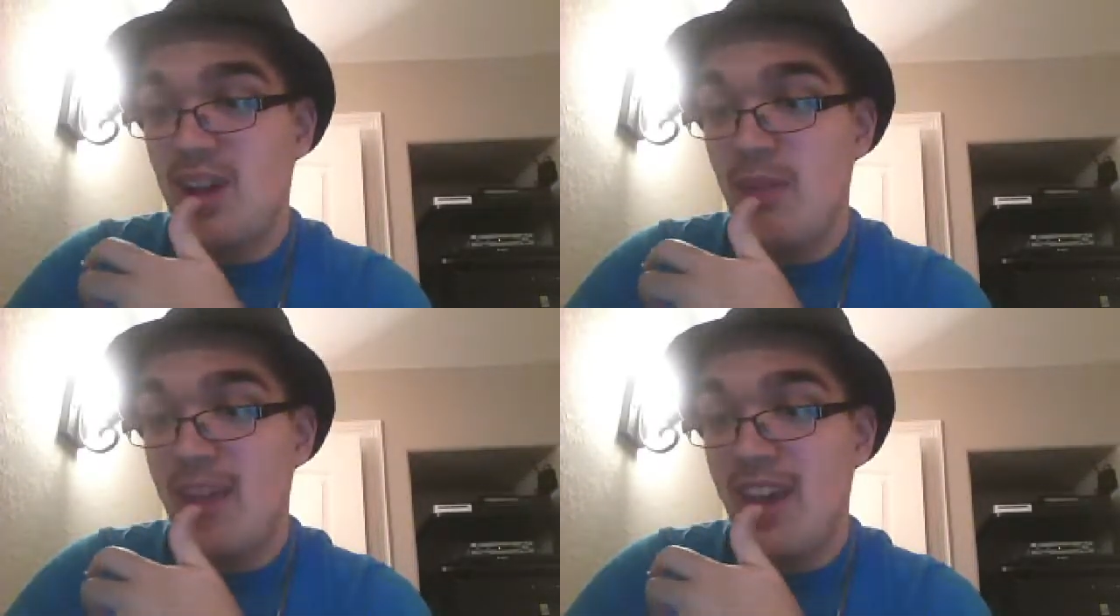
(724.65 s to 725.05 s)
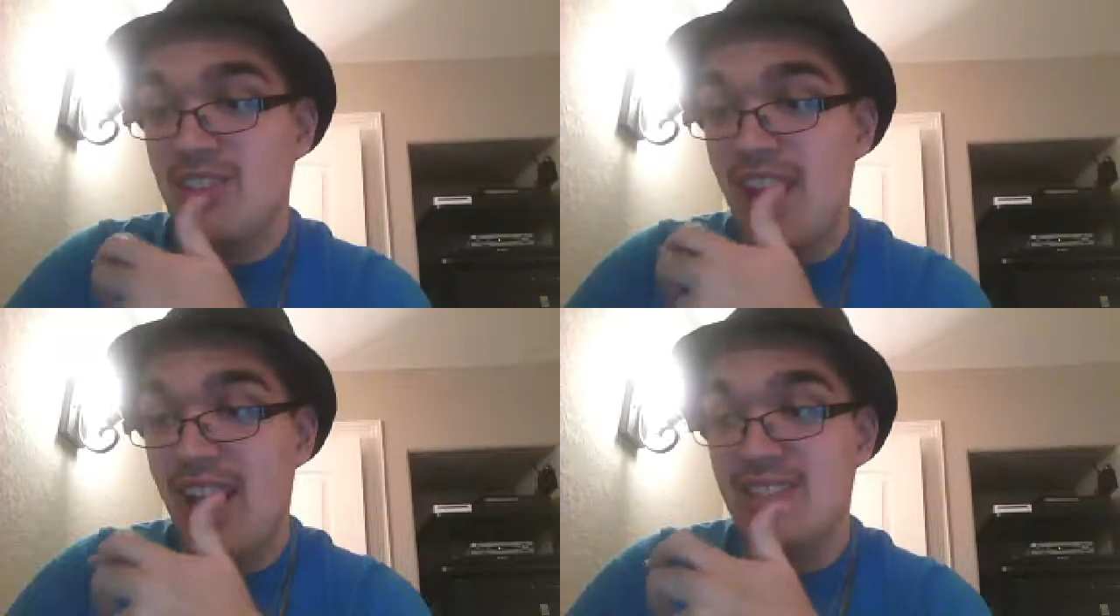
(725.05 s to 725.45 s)
album that
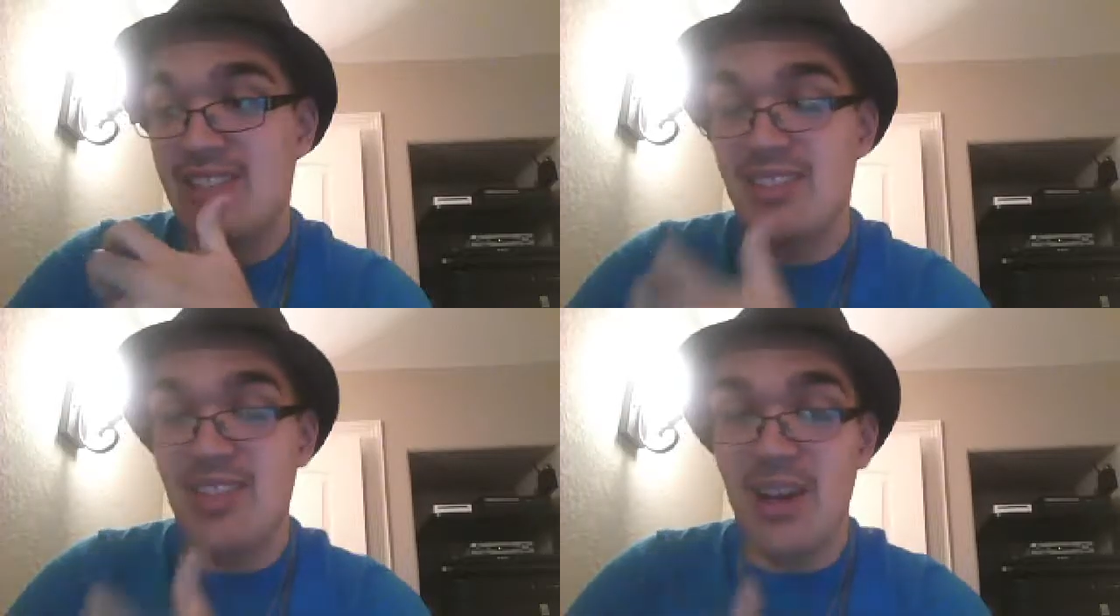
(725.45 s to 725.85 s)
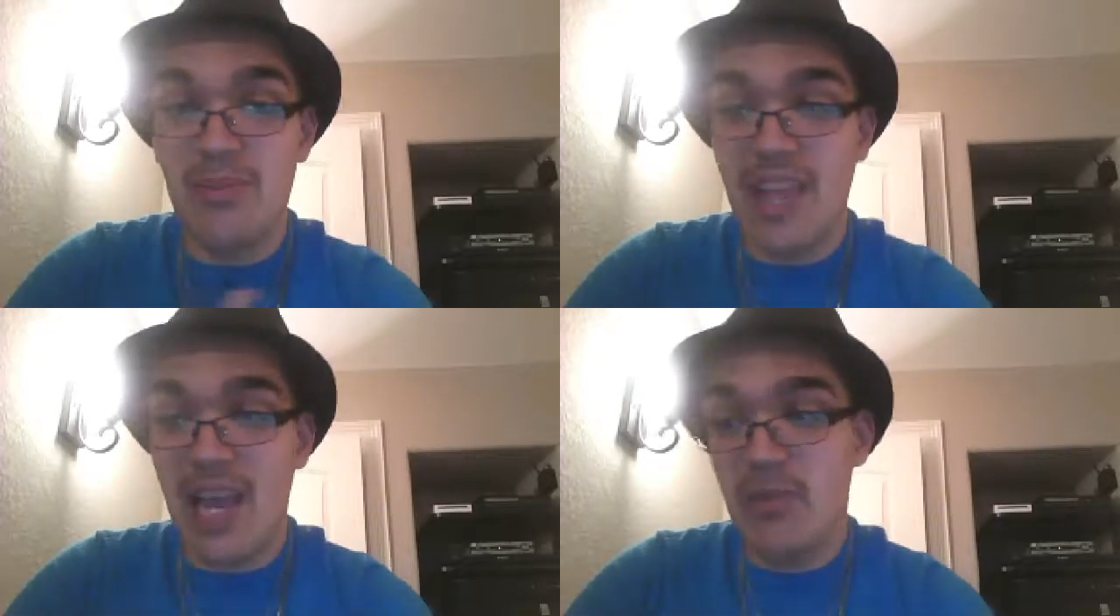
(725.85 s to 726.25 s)
actually had
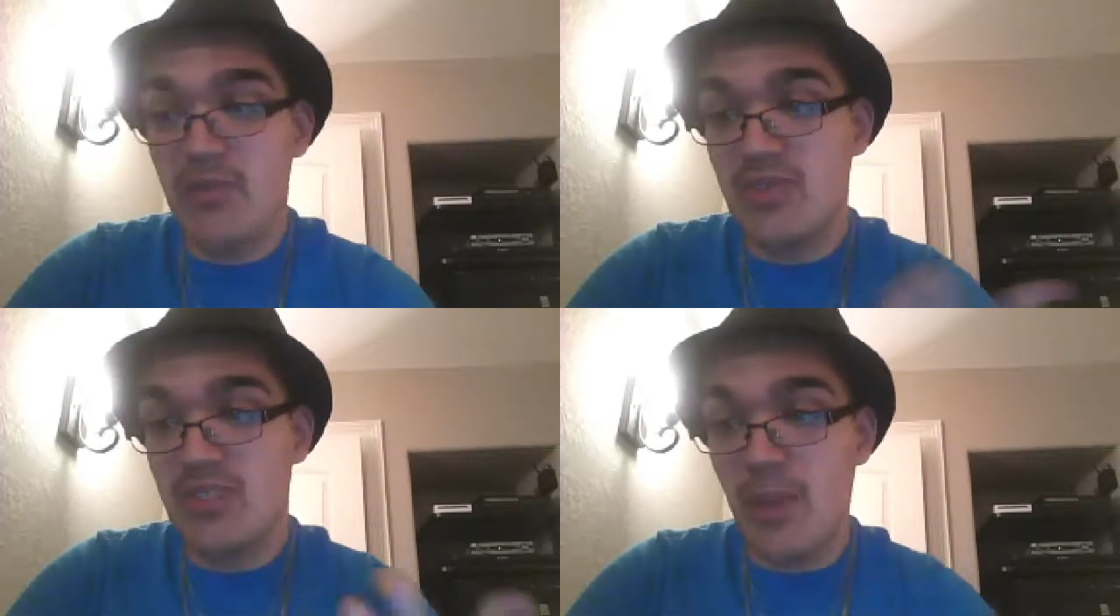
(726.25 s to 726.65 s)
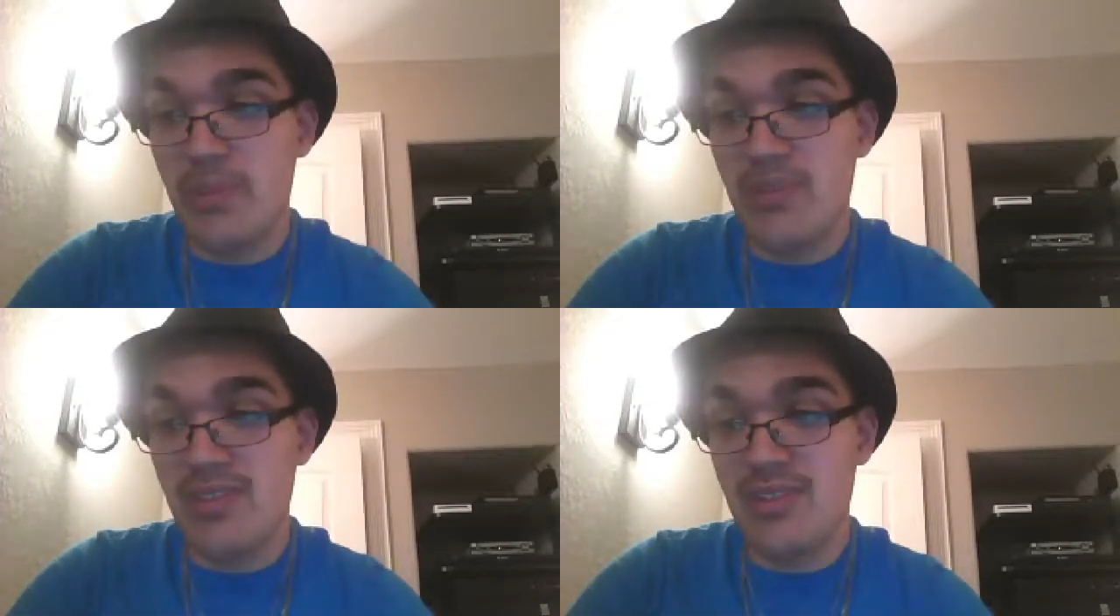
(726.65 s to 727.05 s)
some type of
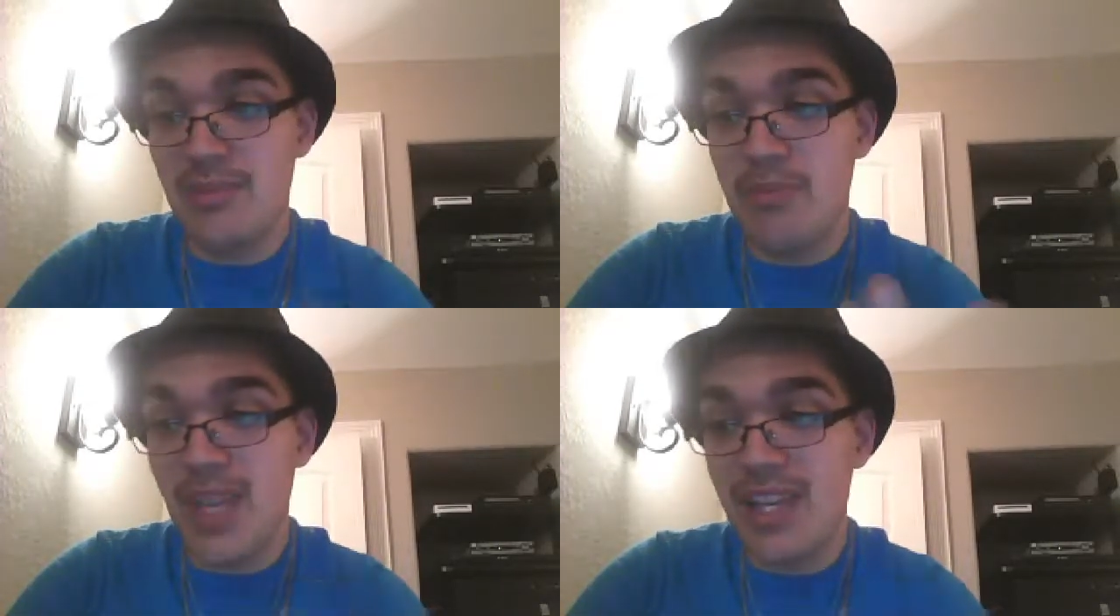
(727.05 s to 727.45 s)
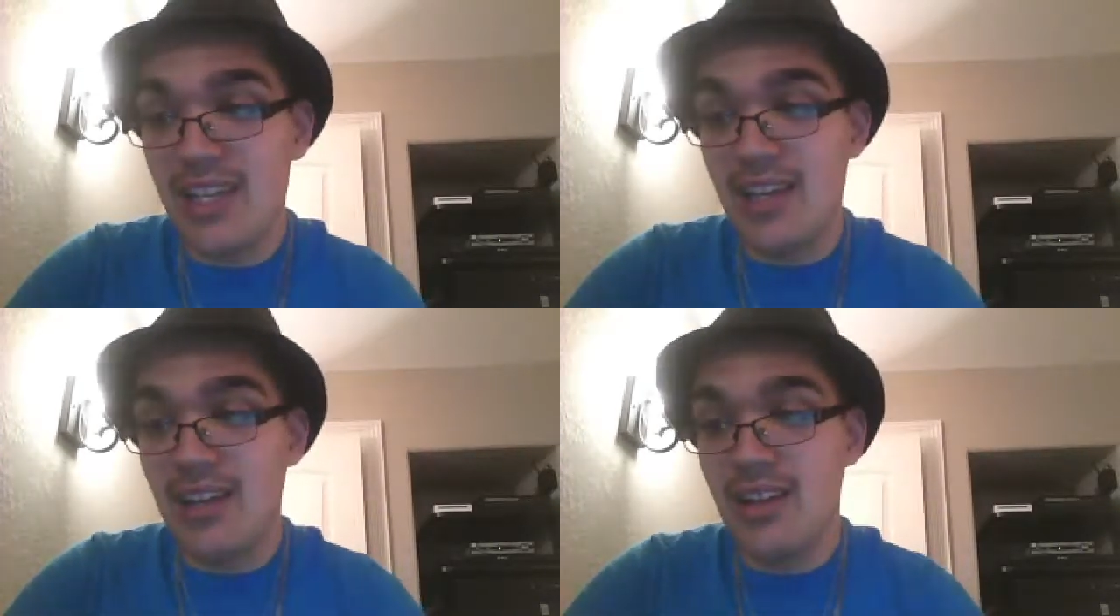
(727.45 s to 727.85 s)
substance and
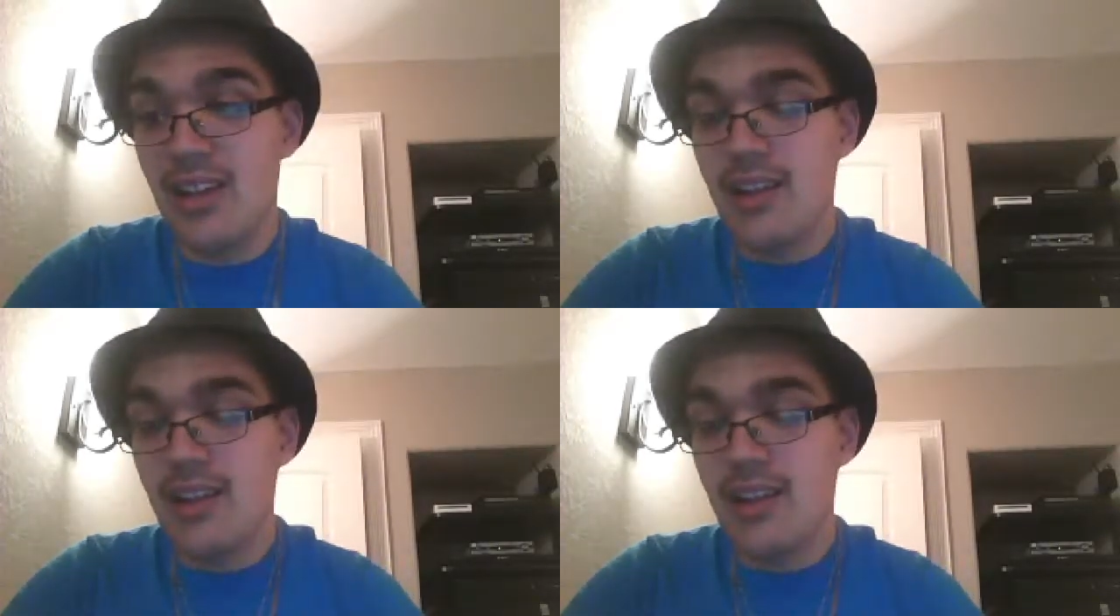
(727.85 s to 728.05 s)
meaning